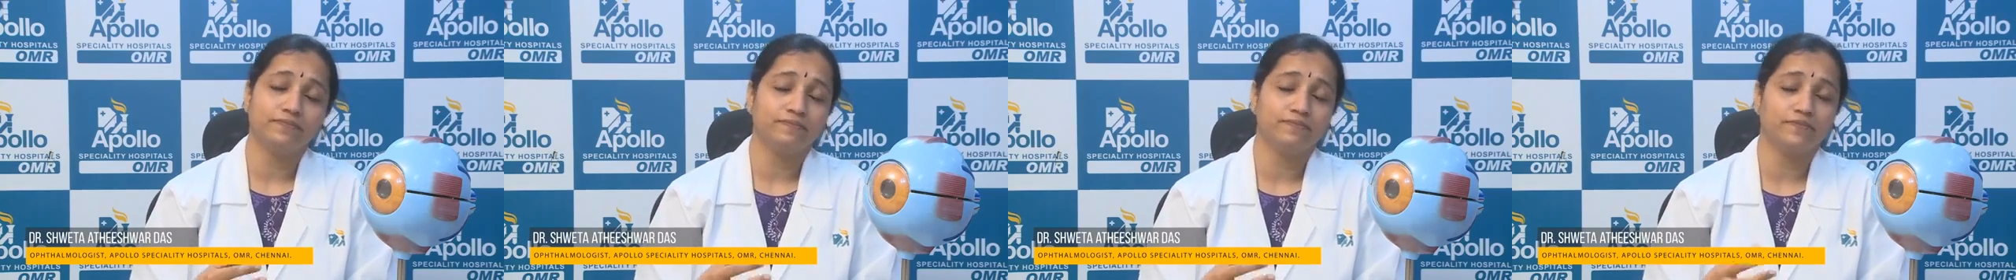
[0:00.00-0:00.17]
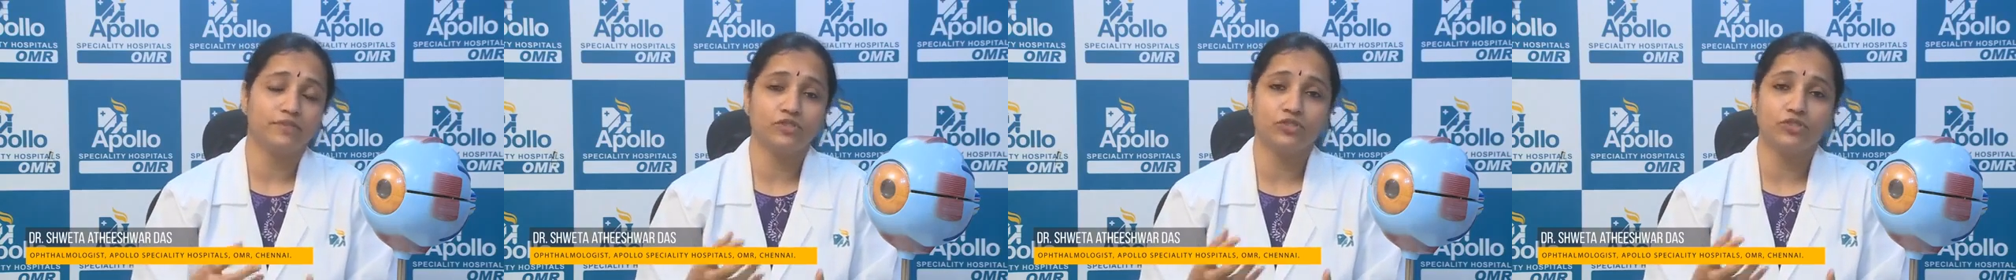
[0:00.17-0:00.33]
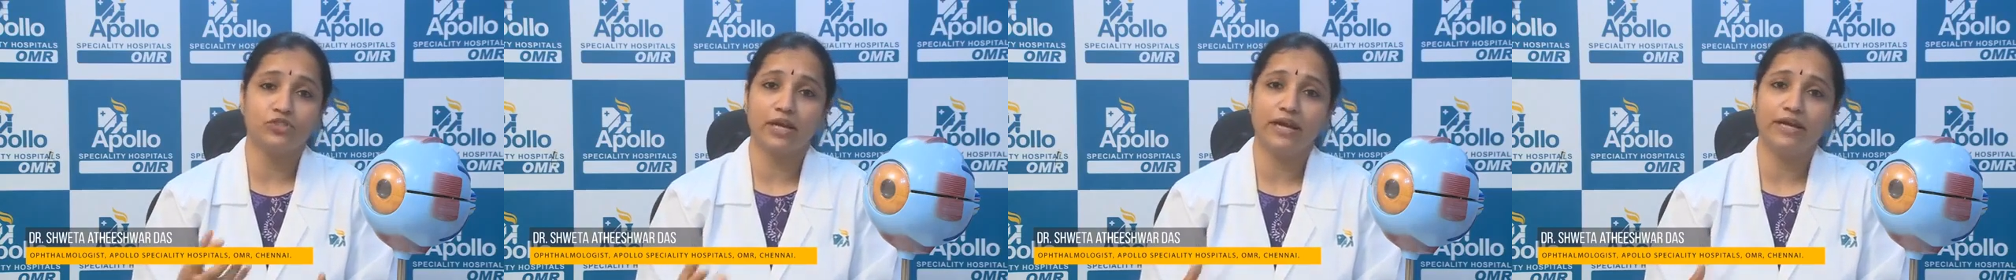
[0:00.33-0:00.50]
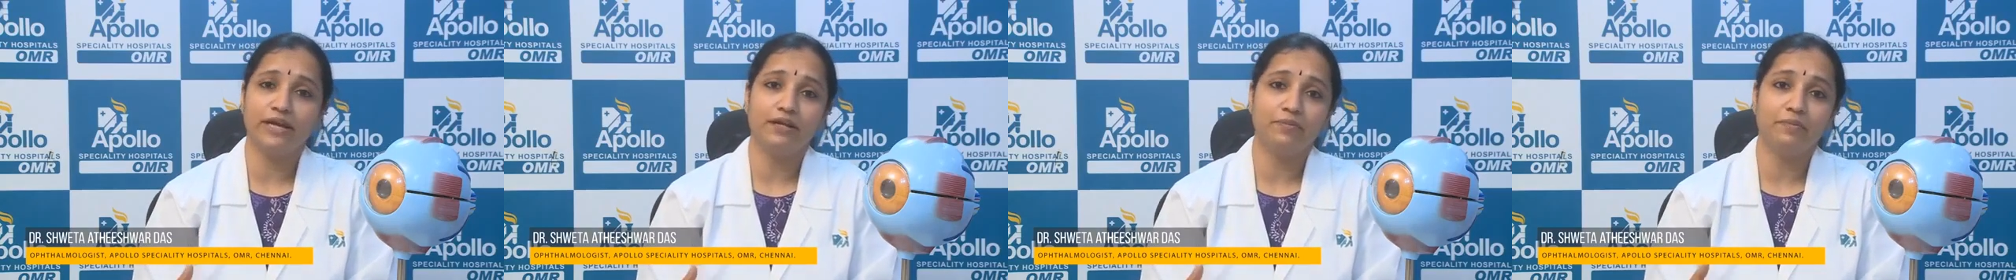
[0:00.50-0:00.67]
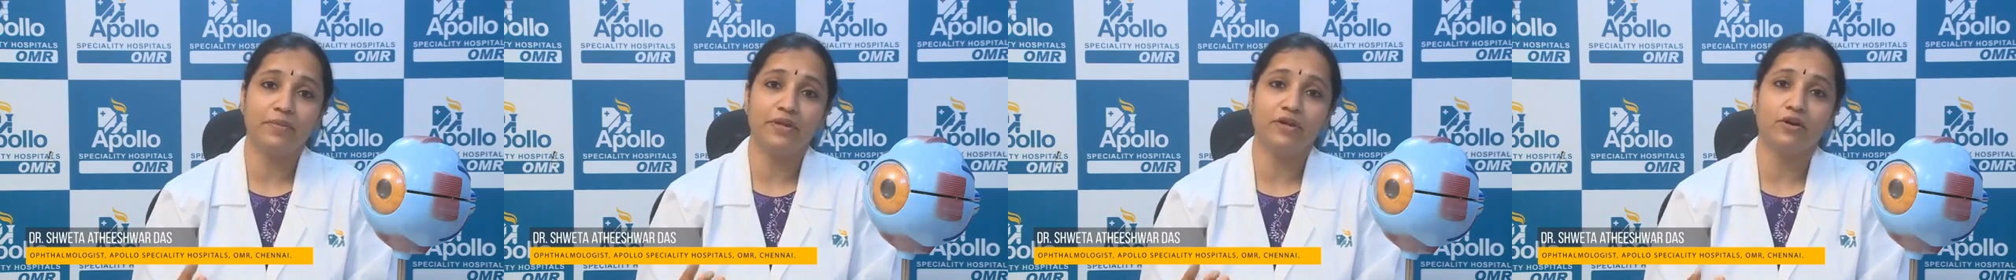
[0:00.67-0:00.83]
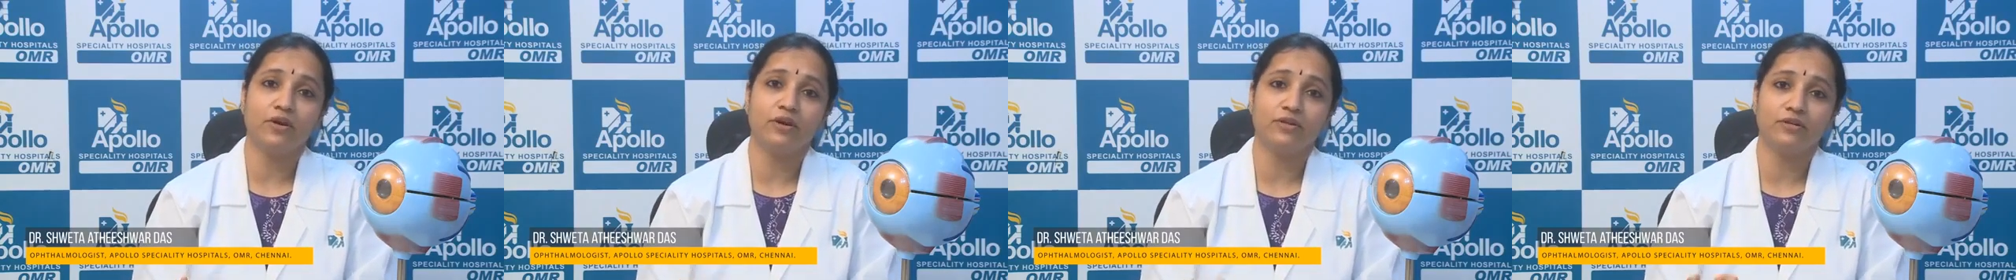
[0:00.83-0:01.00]
the child
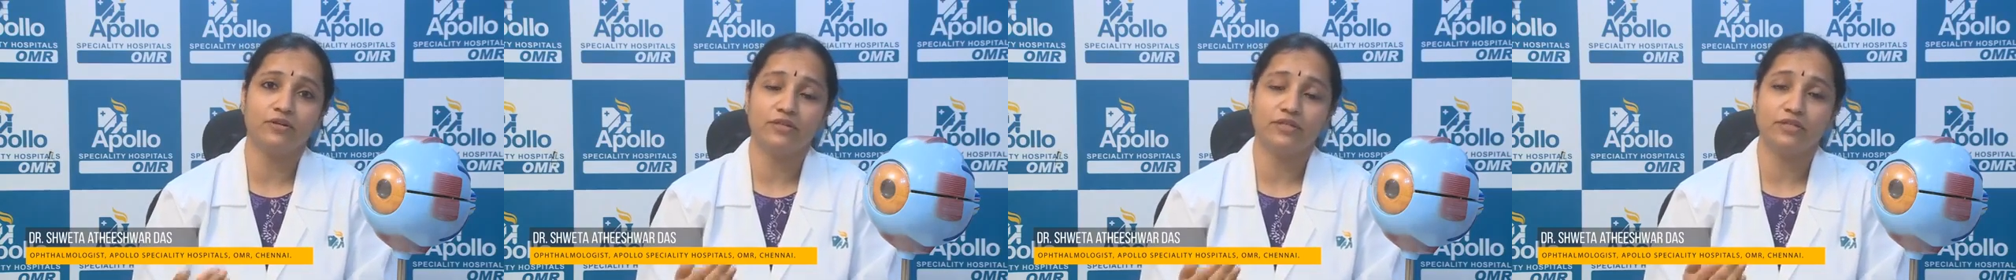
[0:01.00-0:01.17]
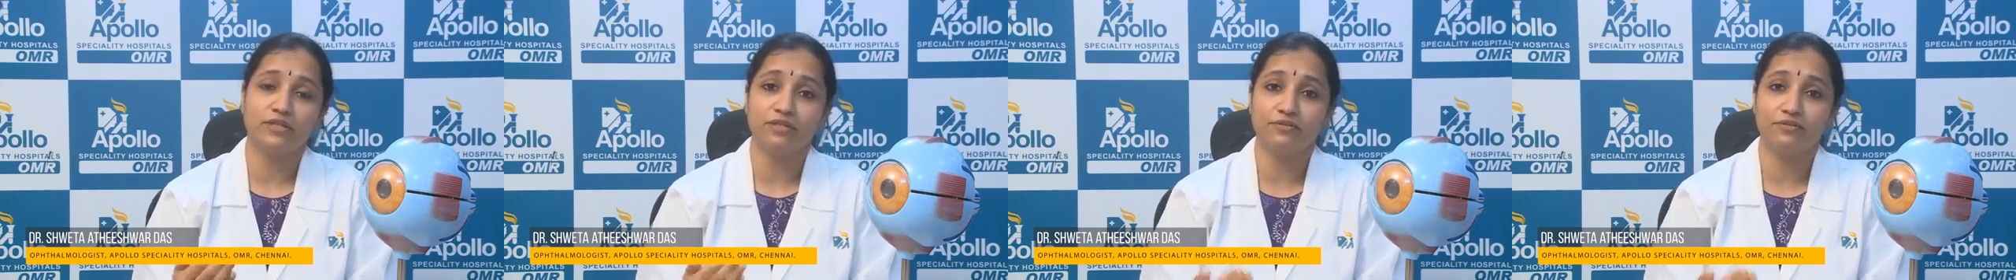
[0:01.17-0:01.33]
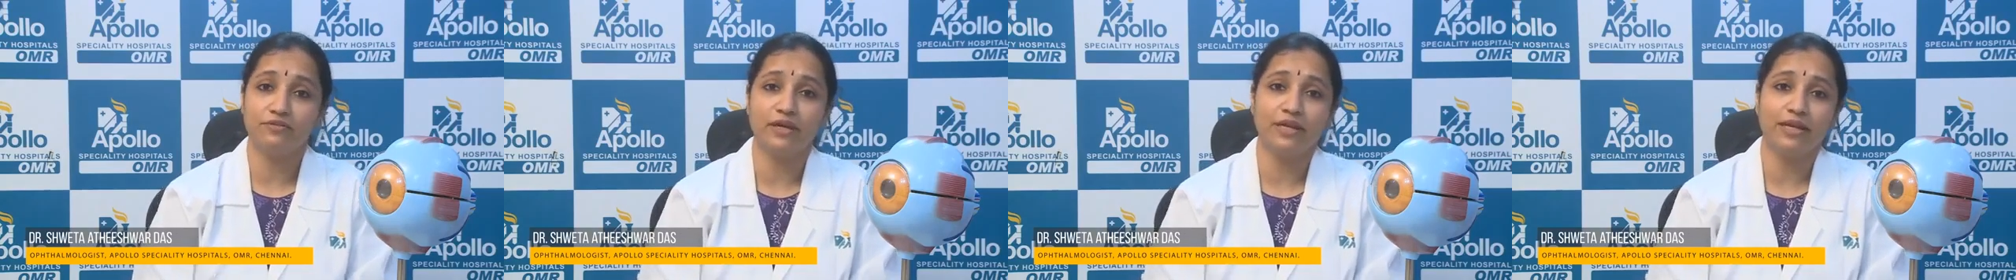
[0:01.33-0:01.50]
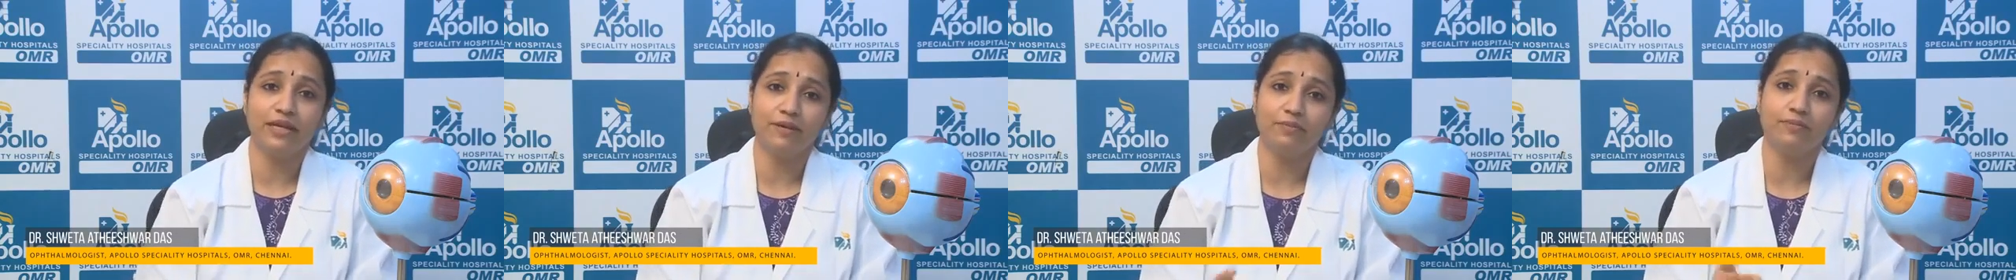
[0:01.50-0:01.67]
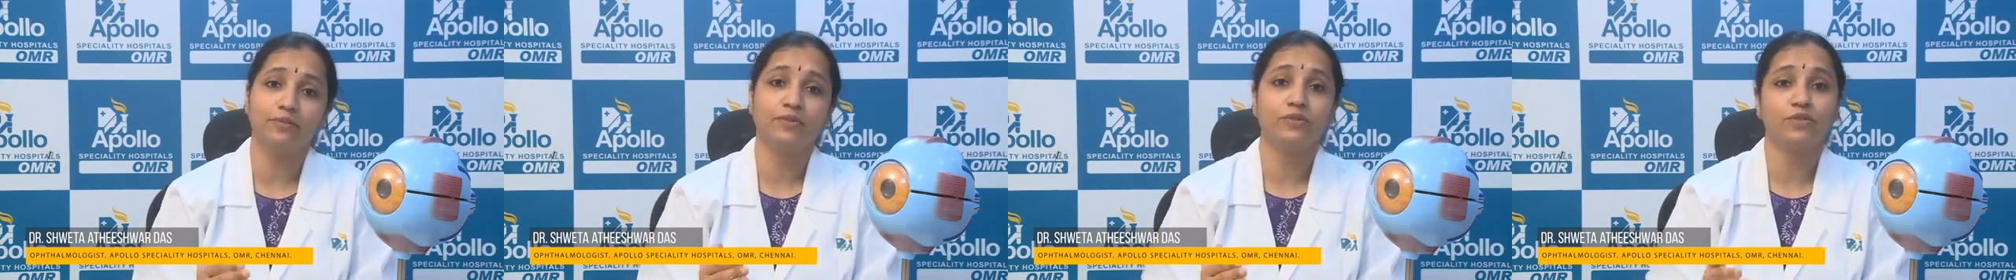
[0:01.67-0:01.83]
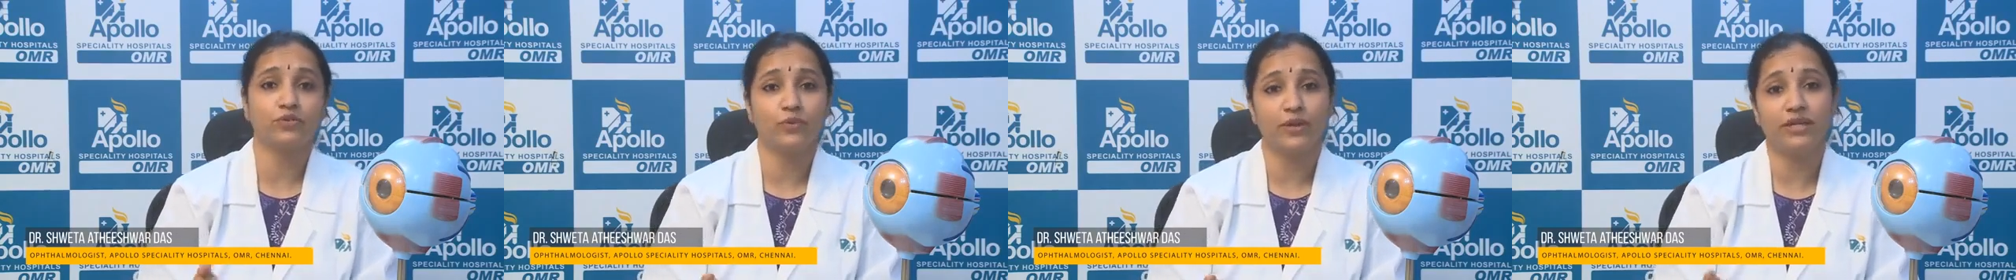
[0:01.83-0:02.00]
may not develop
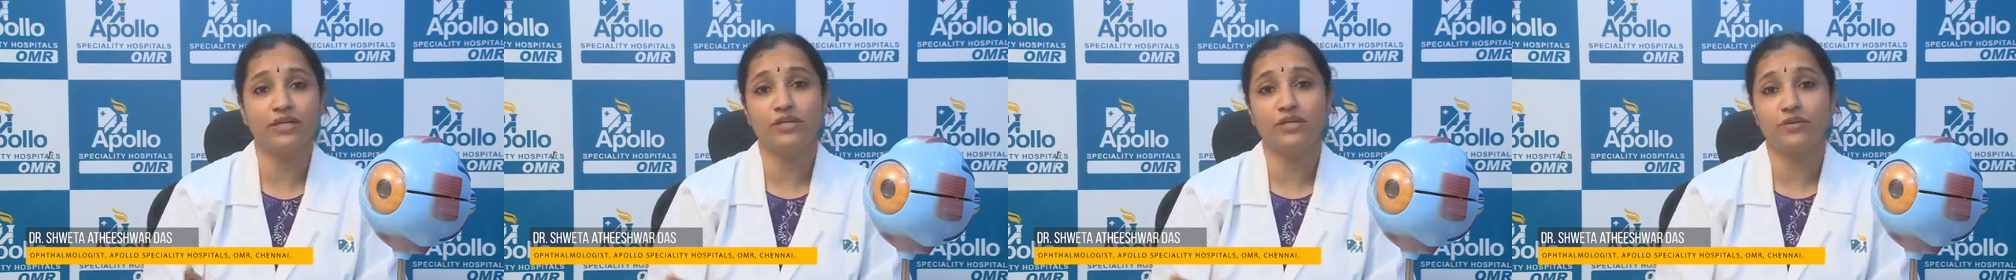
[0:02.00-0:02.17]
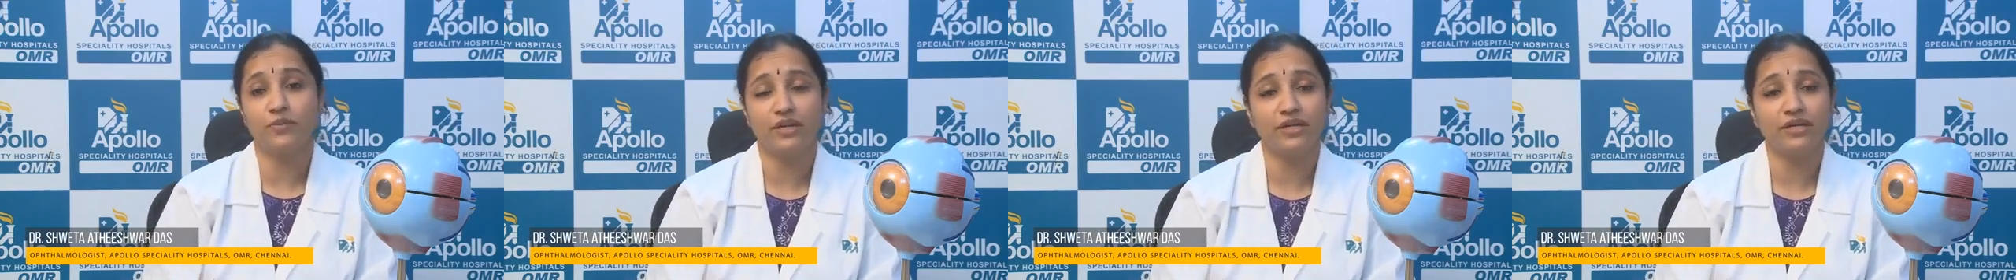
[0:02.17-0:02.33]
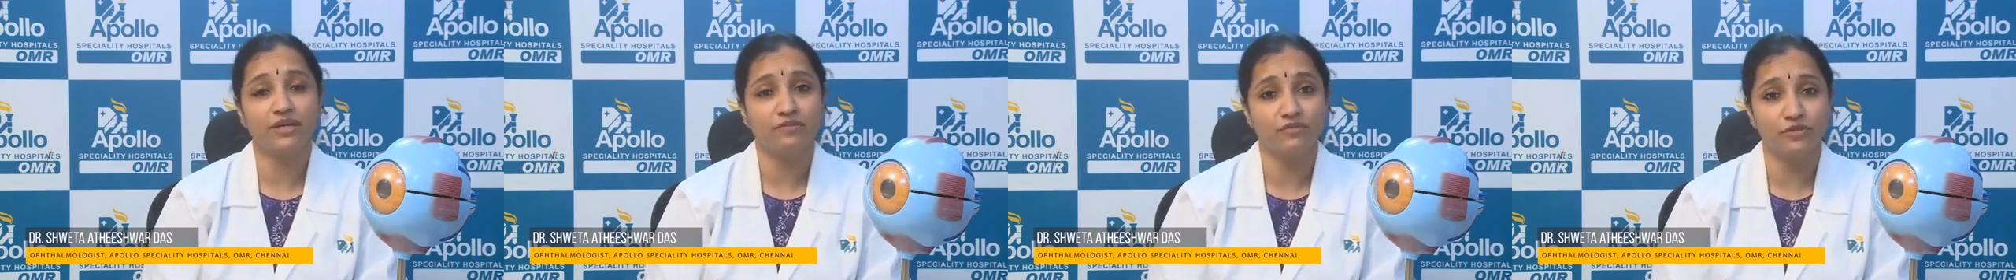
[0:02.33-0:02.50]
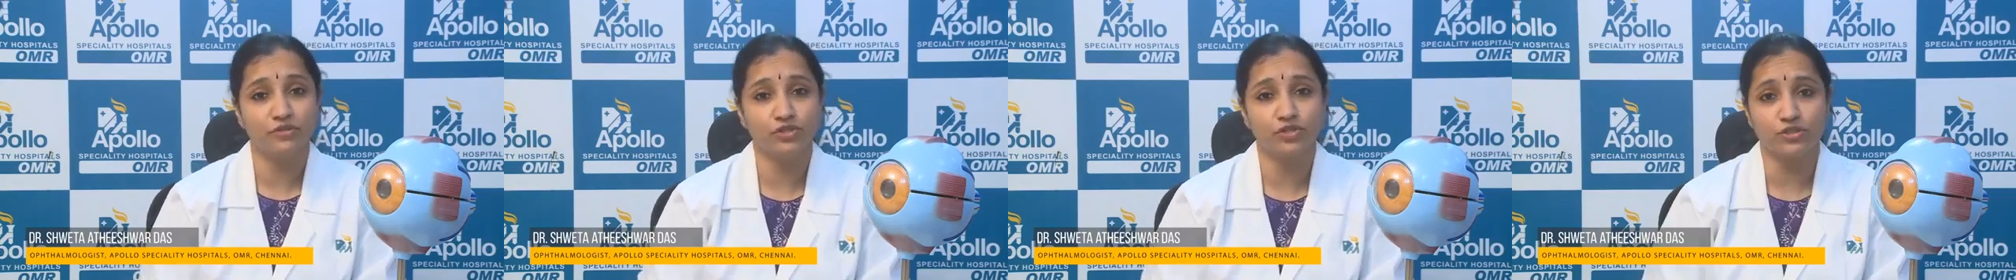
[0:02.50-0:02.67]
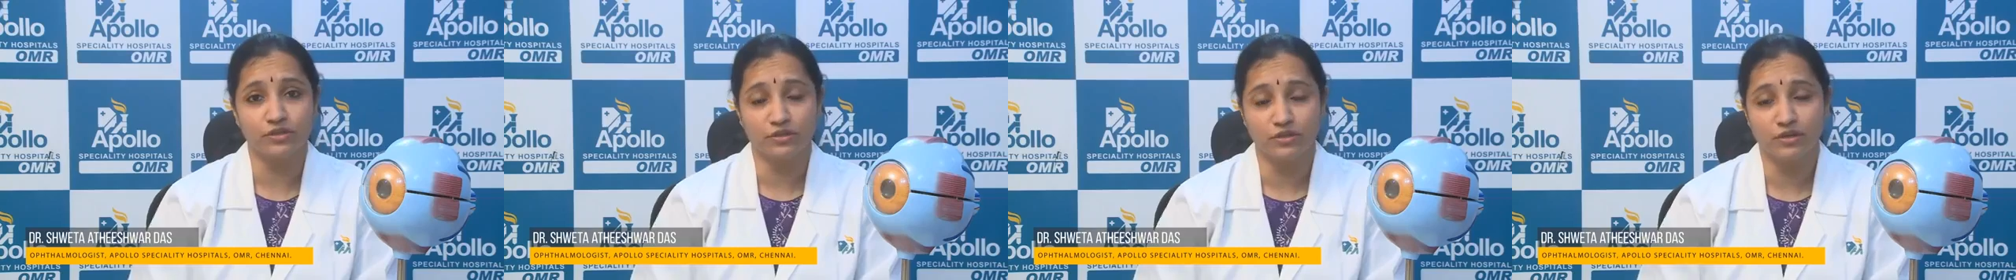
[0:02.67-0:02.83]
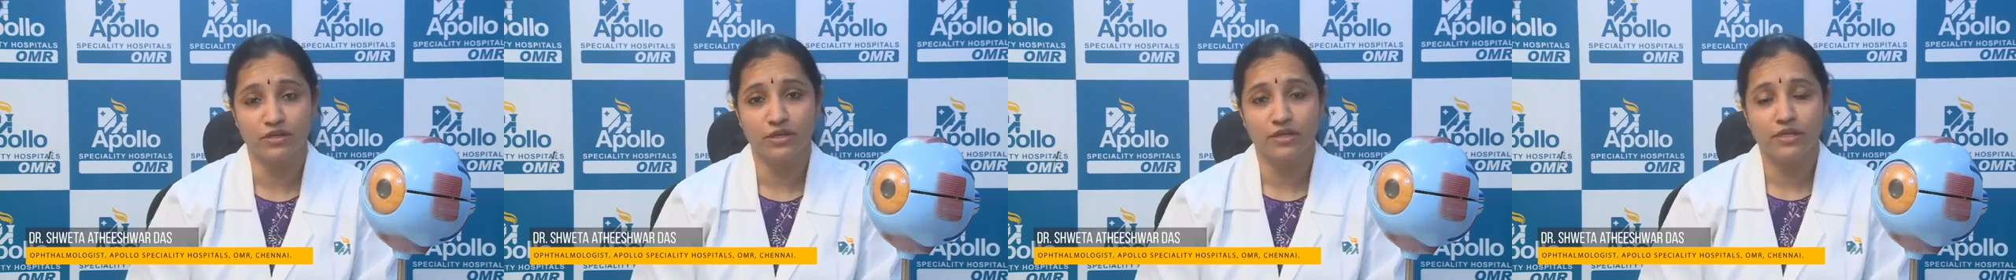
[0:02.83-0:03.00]
20/20
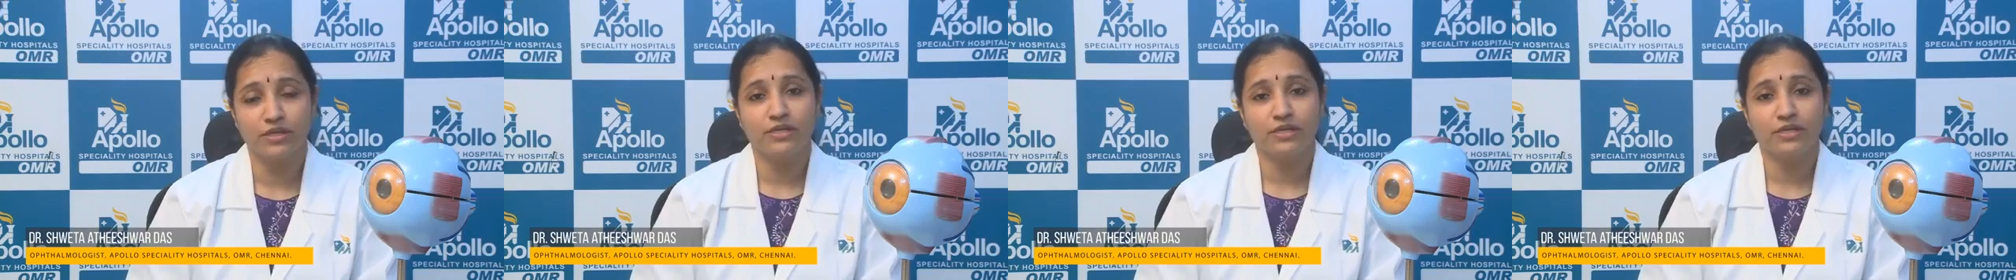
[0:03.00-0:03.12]
vision.